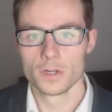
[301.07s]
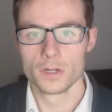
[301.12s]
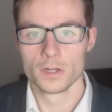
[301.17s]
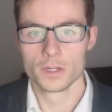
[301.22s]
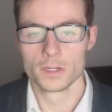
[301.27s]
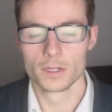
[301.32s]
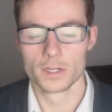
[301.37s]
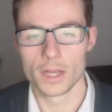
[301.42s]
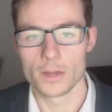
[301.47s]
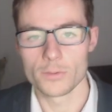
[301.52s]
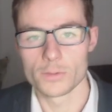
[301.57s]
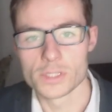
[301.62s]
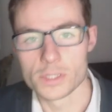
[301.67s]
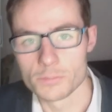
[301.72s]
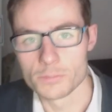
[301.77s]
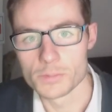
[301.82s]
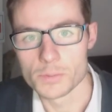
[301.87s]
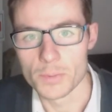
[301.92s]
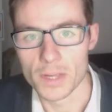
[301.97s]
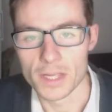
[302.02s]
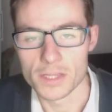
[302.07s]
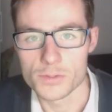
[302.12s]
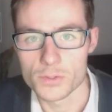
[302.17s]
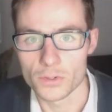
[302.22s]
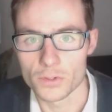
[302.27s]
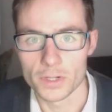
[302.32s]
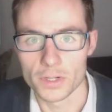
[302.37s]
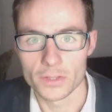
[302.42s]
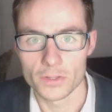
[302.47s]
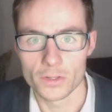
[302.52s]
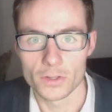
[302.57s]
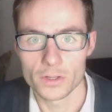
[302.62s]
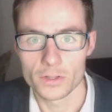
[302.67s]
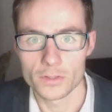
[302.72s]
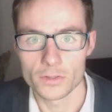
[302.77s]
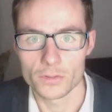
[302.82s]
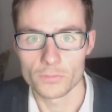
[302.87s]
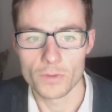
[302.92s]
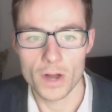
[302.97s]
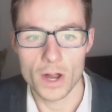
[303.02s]
Now we seem to be entering the
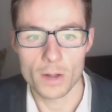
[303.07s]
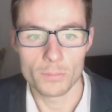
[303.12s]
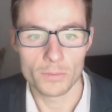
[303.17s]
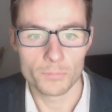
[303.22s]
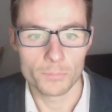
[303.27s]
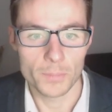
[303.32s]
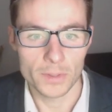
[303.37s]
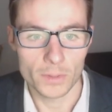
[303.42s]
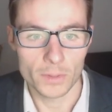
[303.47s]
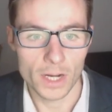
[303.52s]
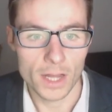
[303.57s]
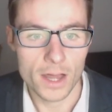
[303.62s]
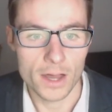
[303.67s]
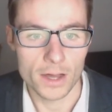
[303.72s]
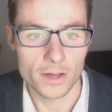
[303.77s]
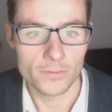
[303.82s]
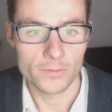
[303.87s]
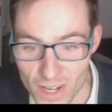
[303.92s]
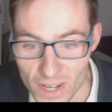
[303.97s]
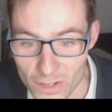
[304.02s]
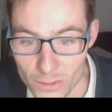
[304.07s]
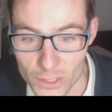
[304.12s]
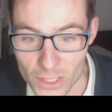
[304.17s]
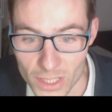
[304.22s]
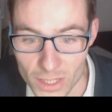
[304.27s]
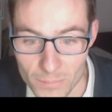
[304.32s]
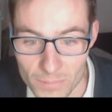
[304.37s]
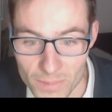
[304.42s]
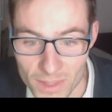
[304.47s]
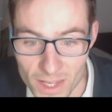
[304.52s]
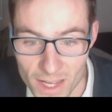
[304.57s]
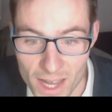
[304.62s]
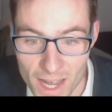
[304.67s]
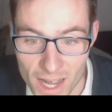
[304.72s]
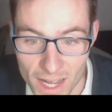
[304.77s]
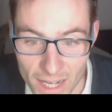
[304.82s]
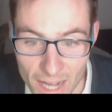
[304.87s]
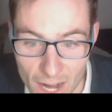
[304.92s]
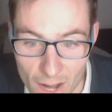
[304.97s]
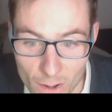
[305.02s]
realm of Middle Earth. Oh shit,
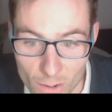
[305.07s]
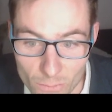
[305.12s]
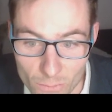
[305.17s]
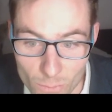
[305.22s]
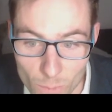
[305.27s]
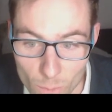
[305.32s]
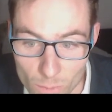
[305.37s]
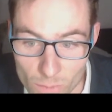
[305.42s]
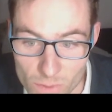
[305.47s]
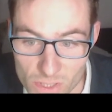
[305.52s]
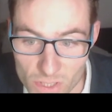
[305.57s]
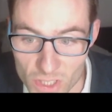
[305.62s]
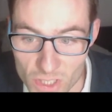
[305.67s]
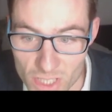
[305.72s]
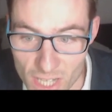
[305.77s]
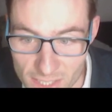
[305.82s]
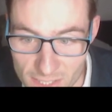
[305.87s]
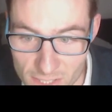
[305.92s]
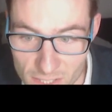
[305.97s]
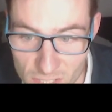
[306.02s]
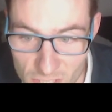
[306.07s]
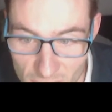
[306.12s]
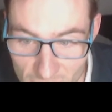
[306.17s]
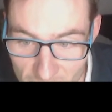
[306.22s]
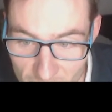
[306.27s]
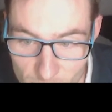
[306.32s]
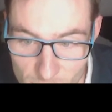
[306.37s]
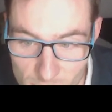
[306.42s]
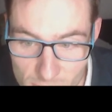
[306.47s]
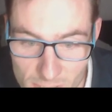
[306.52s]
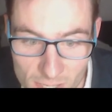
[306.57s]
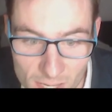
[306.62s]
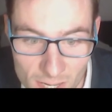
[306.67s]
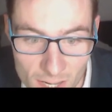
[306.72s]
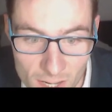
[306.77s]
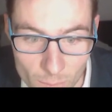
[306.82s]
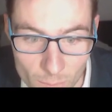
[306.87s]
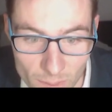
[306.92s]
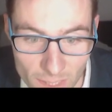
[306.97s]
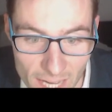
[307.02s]
an hour of walls and shattered shields,
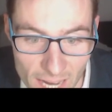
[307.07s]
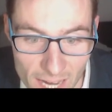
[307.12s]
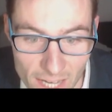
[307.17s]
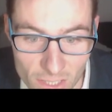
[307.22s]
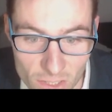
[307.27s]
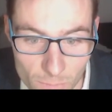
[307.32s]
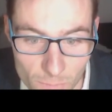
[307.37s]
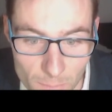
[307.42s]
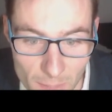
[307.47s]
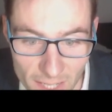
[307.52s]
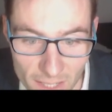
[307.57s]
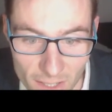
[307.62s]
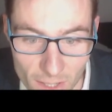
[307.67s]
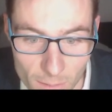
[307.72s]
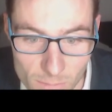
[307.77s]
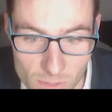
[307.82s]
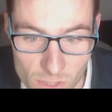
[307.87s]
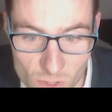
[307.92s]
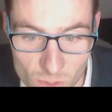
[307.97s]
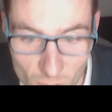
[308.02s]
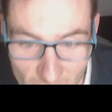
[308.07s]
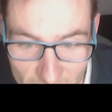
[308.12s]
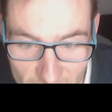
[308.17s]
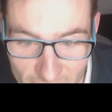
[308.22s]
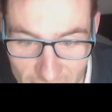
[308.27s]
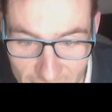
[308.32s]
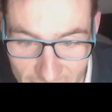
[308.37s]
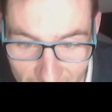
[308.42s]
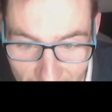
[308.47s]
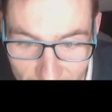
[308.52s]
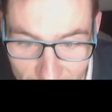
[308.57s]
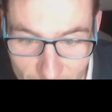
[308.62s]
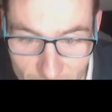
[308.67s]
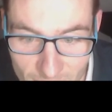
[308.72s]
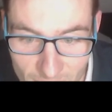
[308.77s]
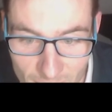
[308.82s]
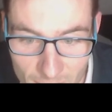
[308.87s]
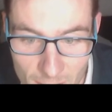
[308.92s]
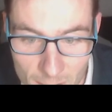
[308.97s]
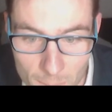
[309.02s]
when the age of men comes crashing down,
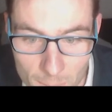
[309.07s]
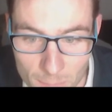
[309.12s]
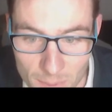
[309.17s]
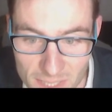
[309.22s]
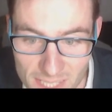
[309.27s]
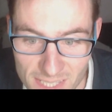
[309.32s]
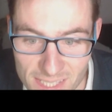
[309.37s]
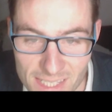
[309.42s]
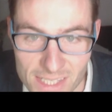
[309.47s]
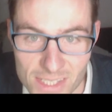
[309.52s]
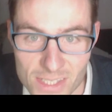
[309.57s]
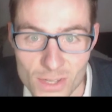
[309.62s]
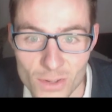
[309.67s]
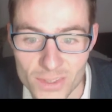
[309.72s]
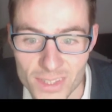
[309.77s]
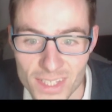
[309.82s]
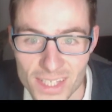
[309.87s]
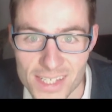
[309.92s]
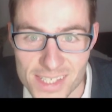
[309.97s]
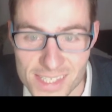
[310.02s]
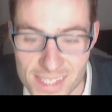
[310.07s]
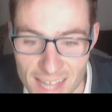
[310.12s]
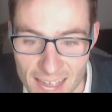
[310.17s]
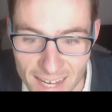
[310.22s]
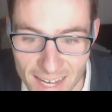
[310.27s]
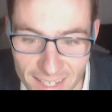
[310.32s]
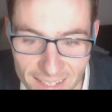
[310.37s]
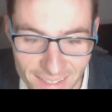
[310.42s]
but it is not this day.